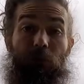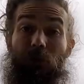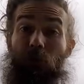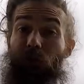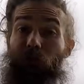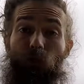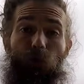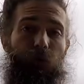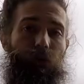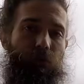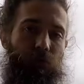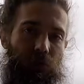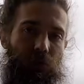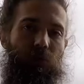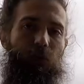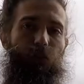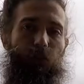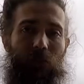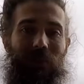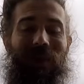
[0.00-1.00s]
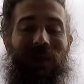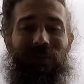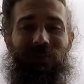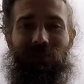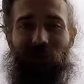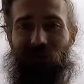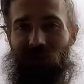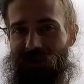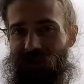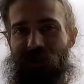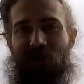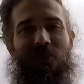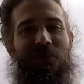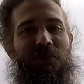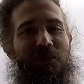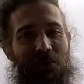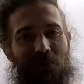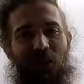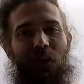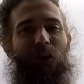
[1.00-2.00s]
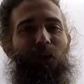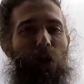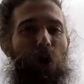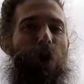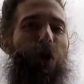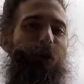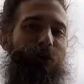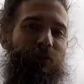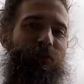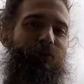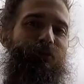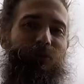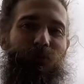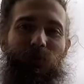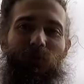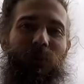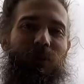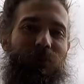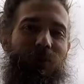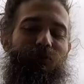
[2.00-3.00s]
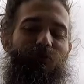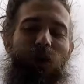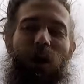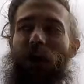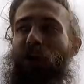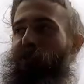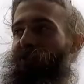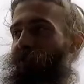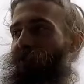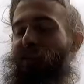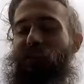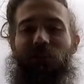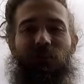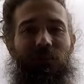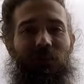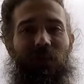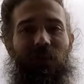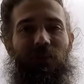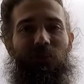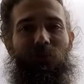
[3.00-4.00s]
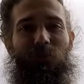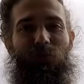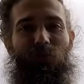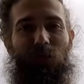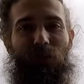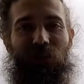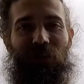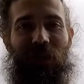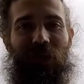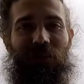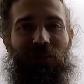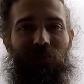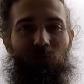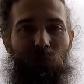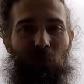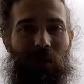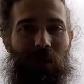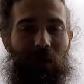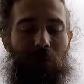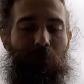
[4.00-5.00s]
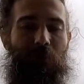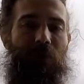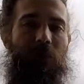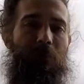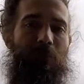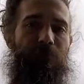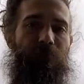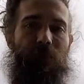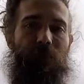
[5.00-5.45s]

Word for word: But of course, your legs are along the, with the ride, so they're going to get a good workout as well. But